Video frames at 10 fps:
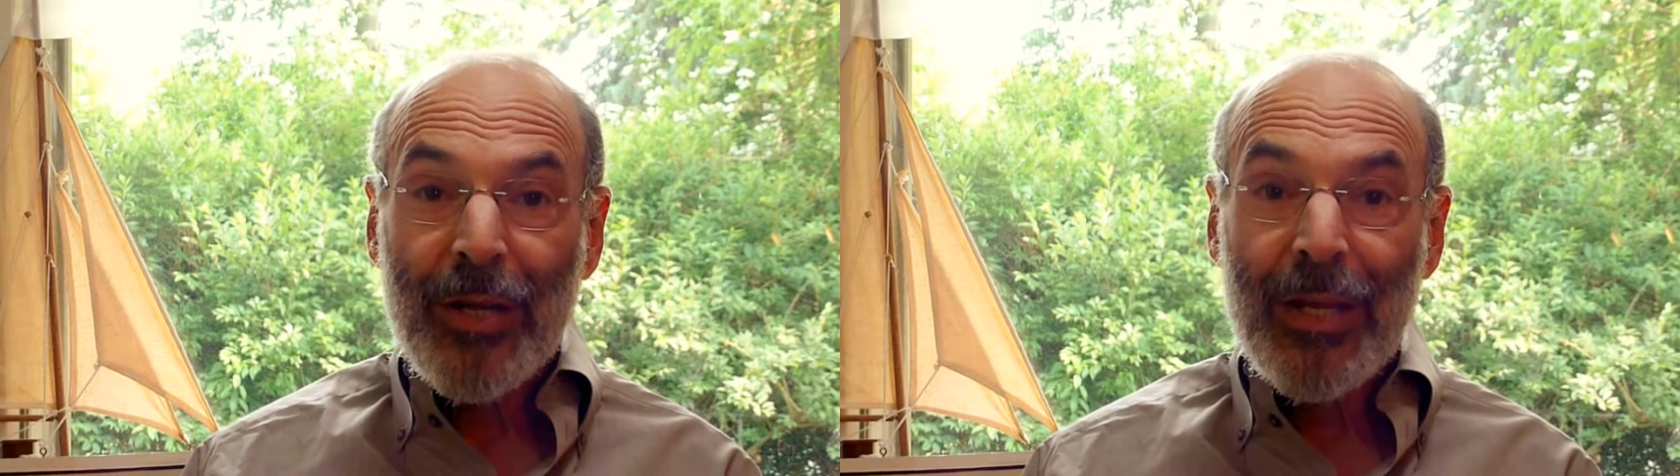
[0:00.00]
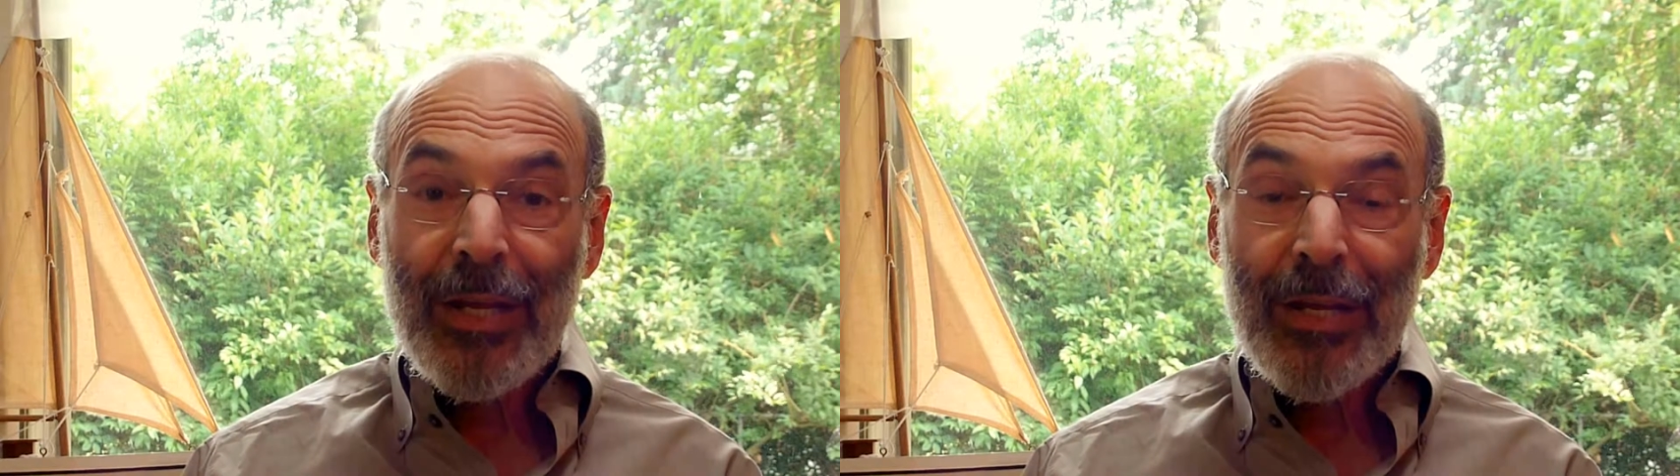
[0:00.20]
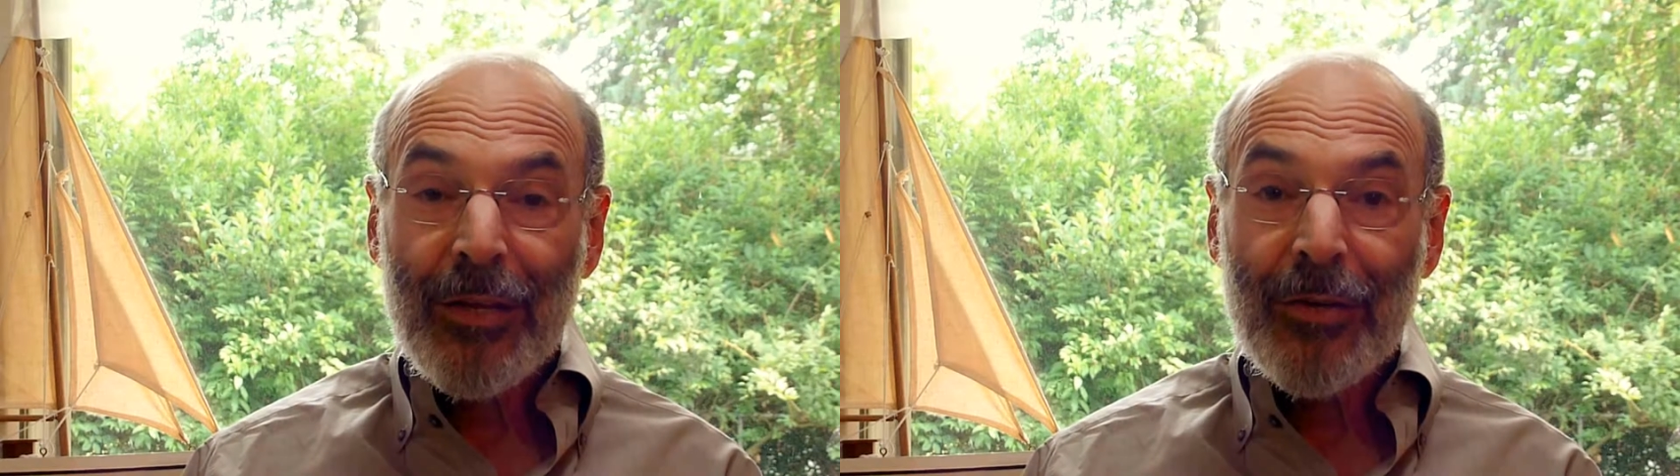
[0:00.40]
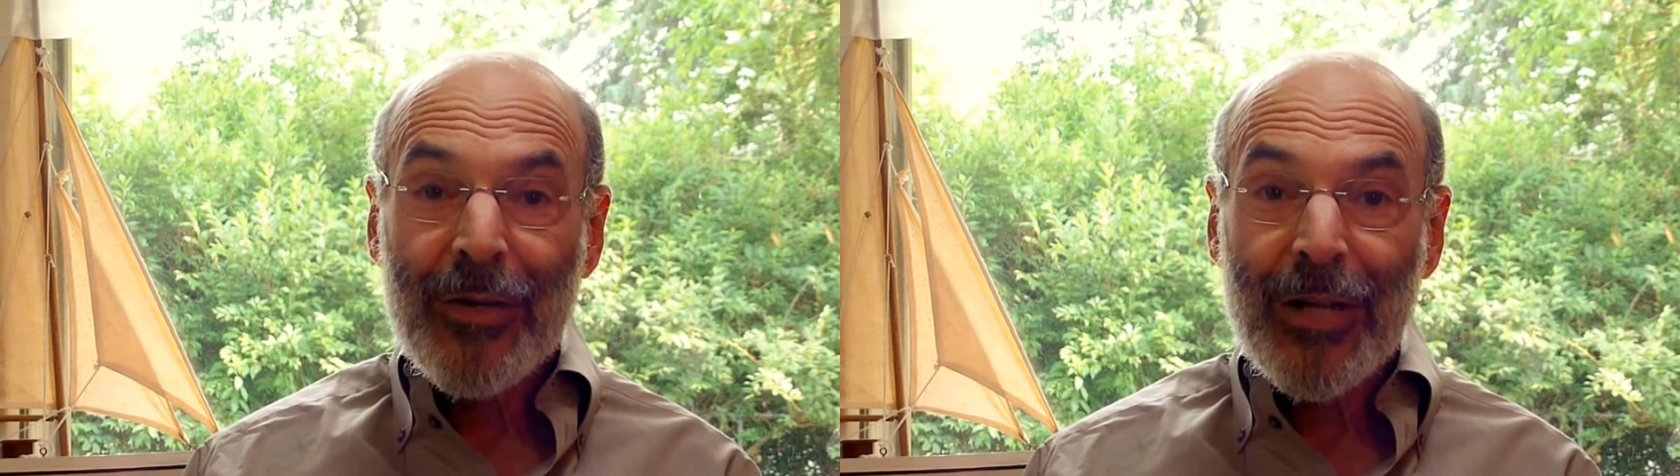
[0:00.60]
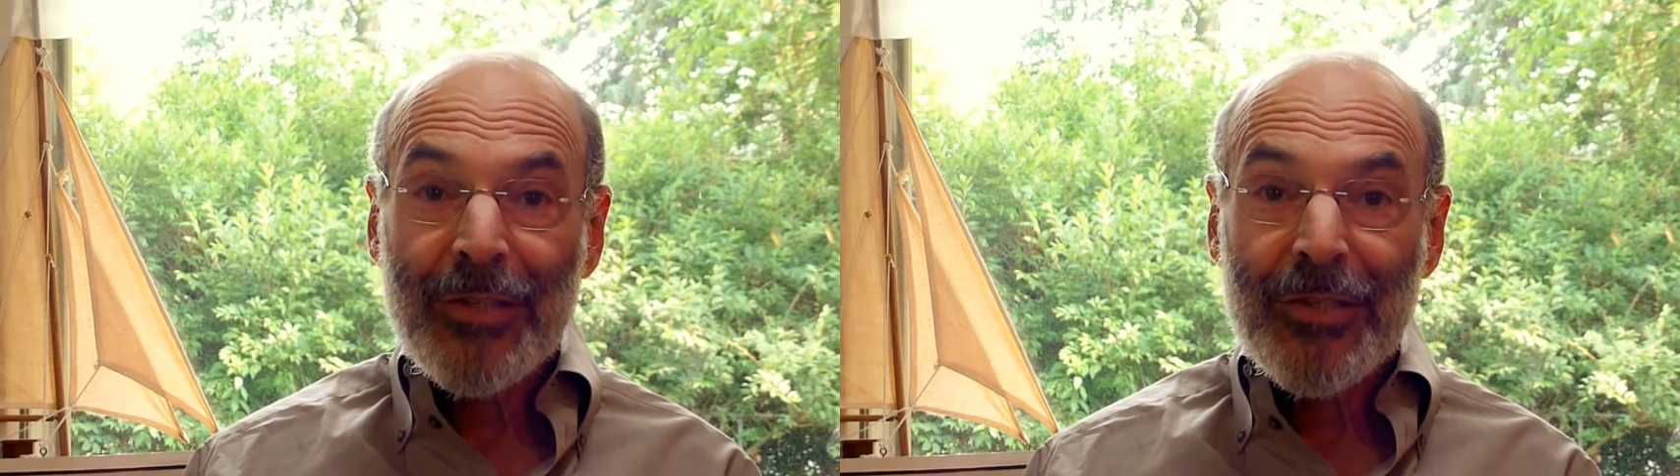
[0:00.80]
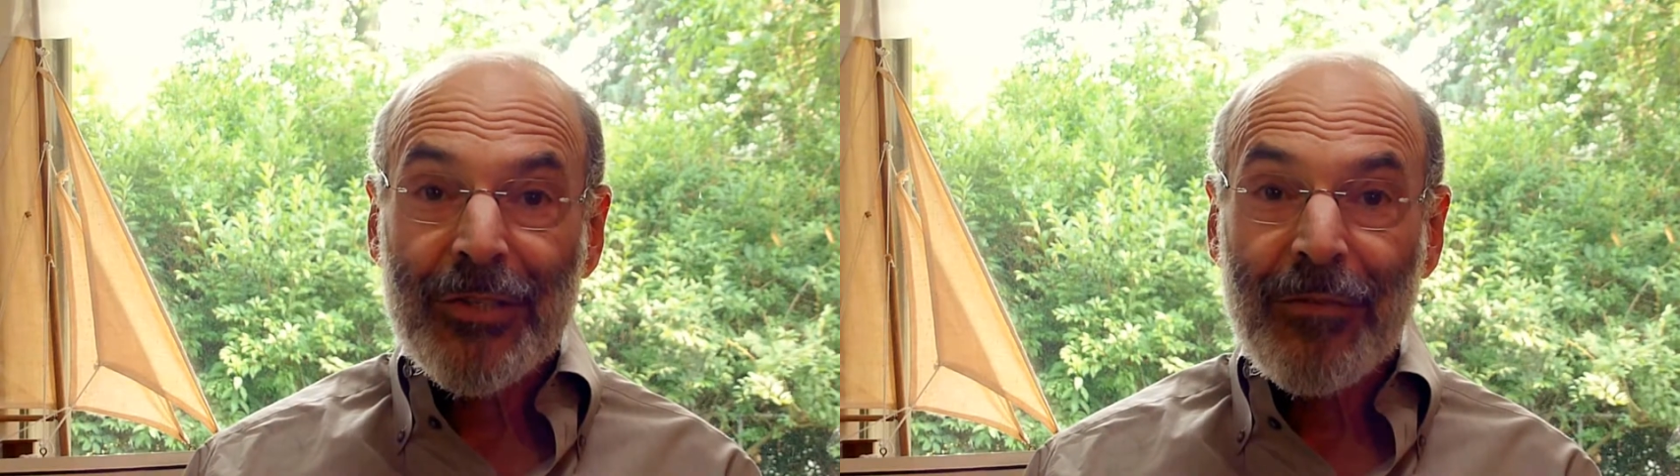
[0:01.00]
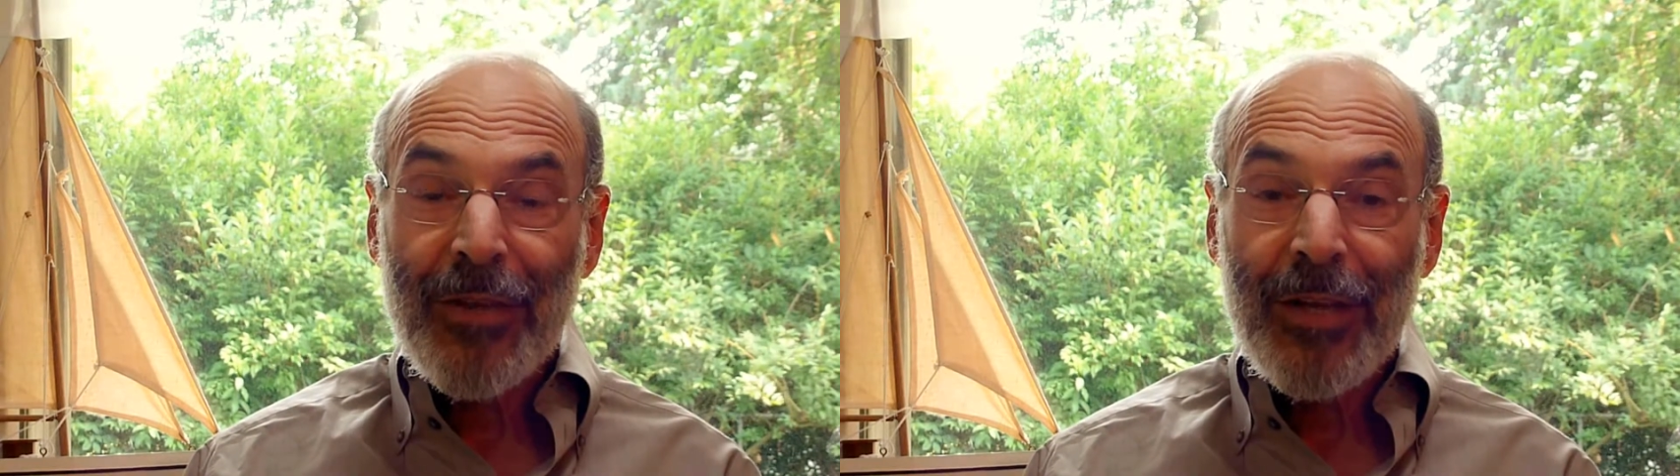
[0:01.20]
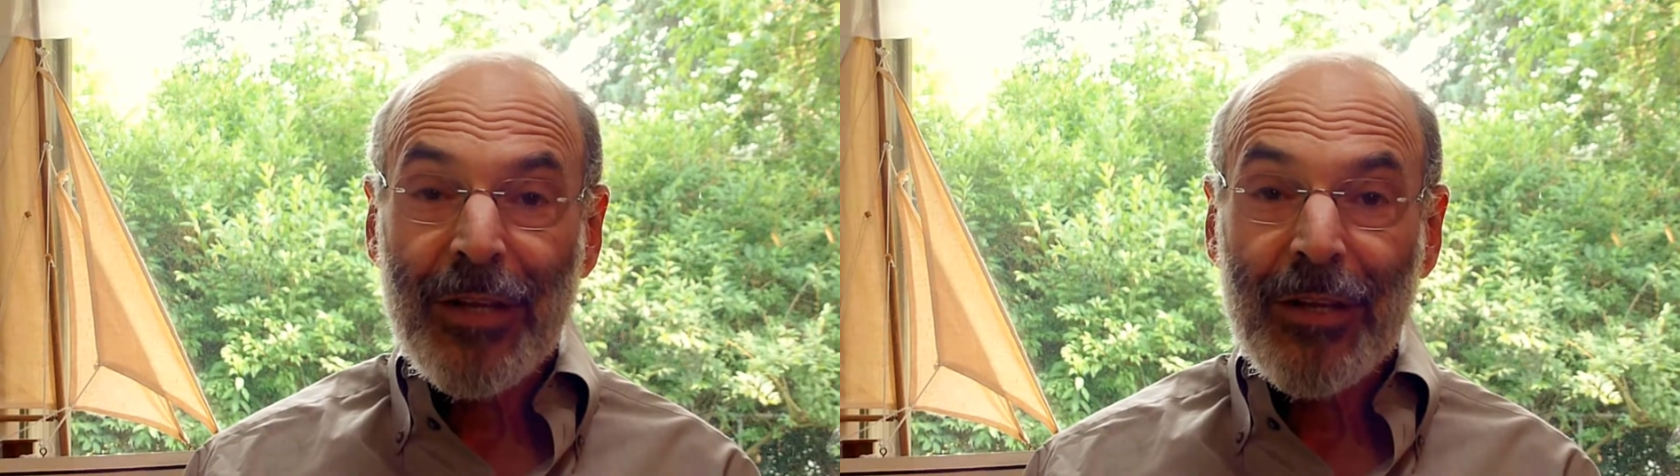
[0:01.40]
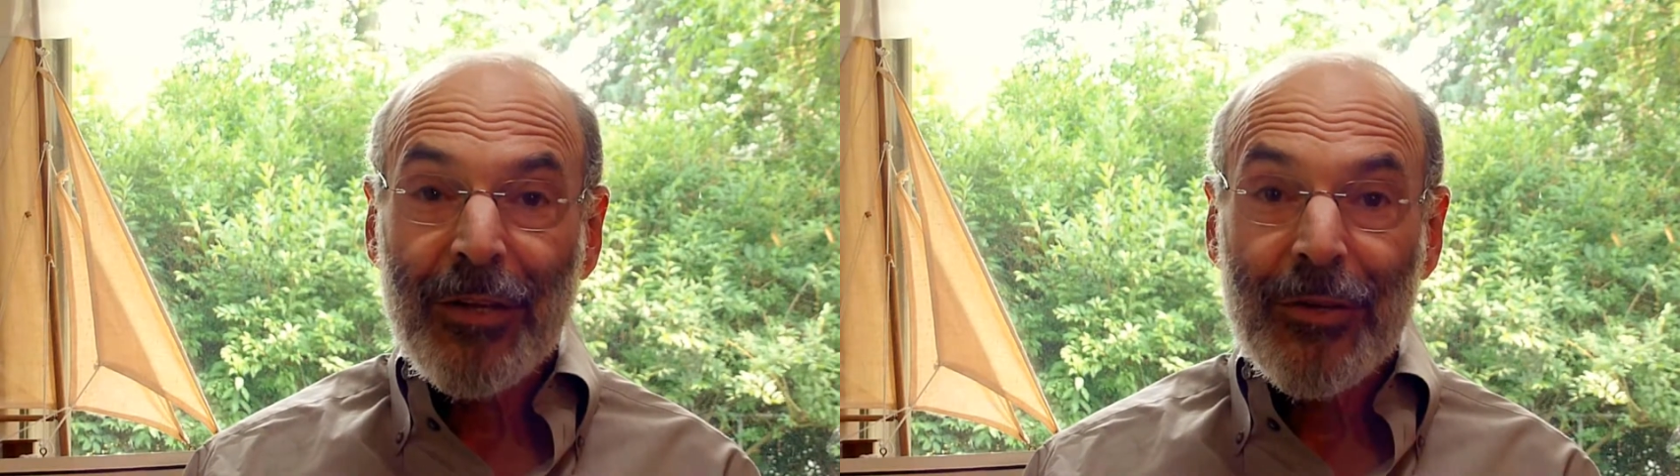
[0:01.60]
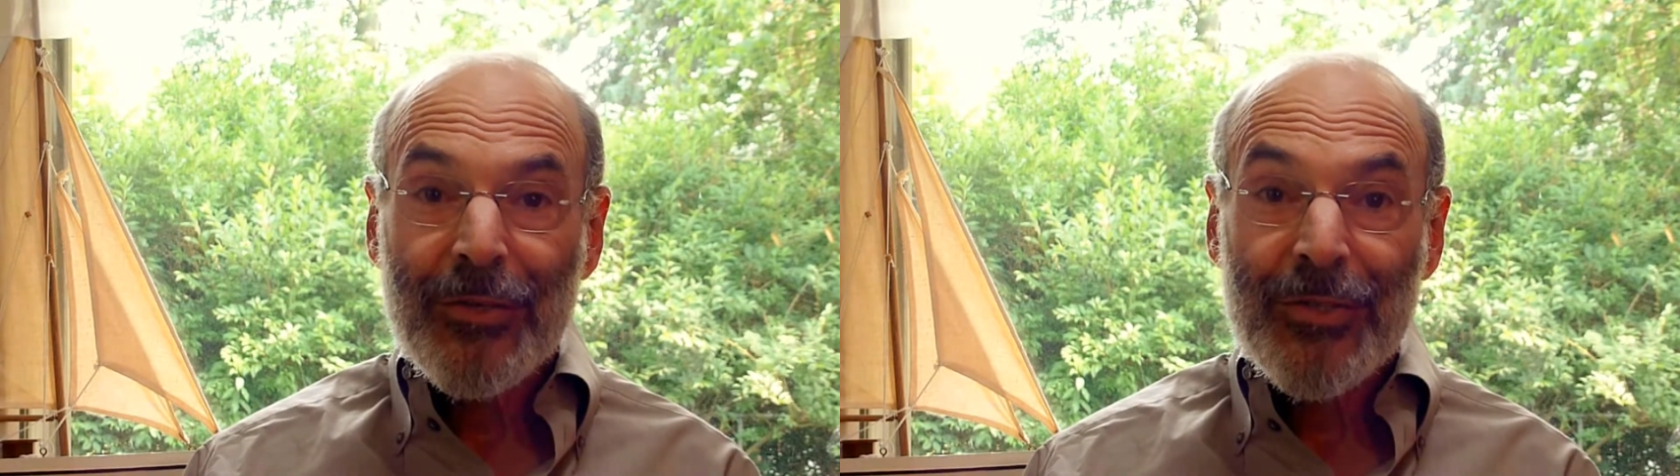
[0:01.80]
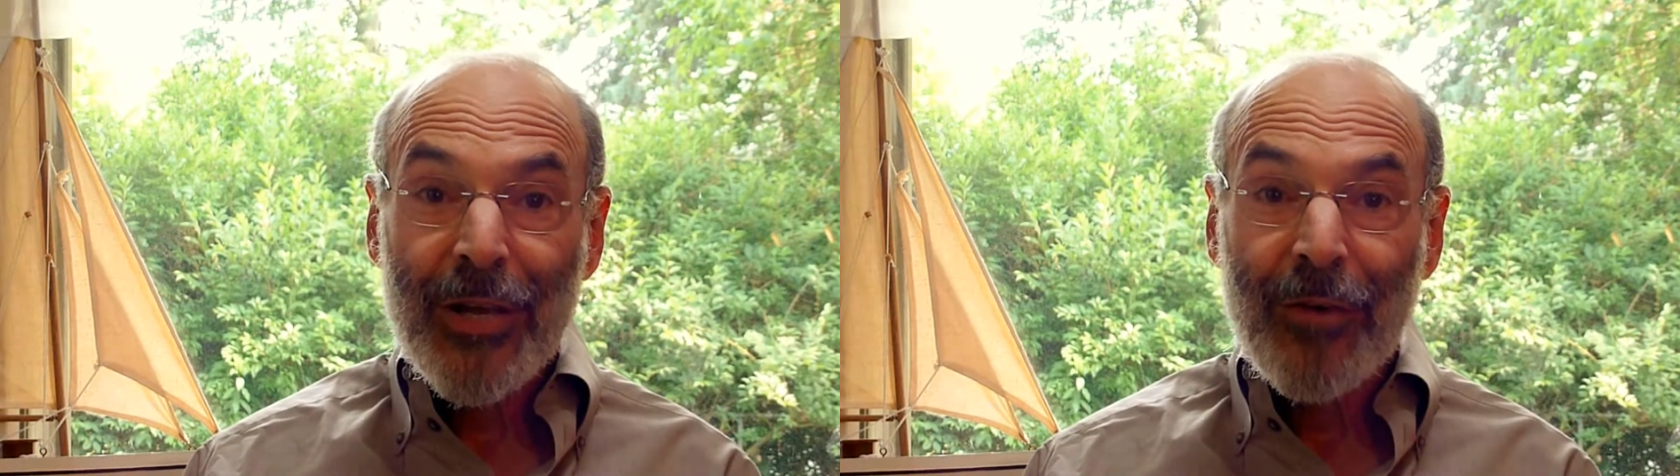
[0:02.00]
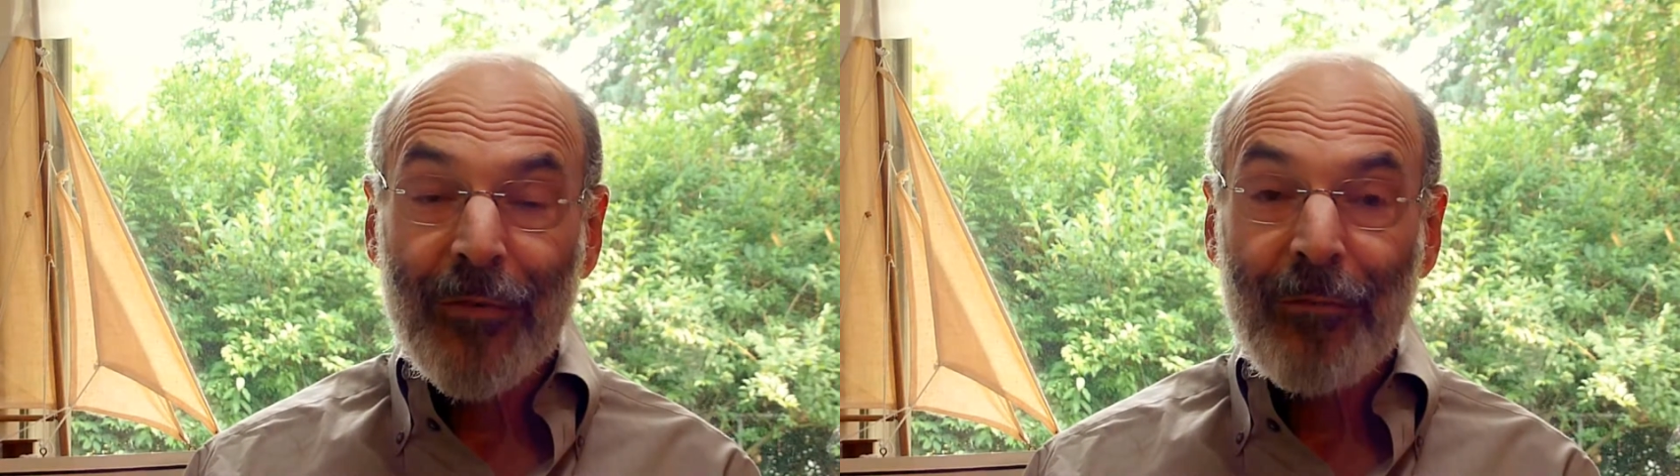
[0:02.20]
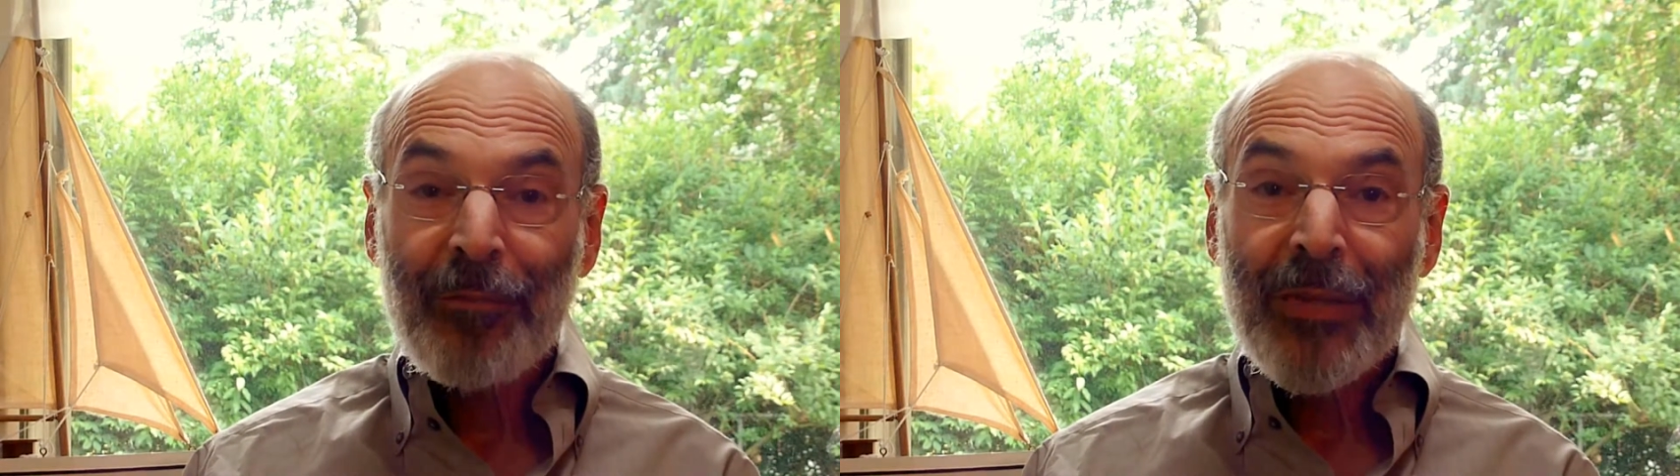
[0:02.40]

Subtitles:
eating, you're not just feeding yourself,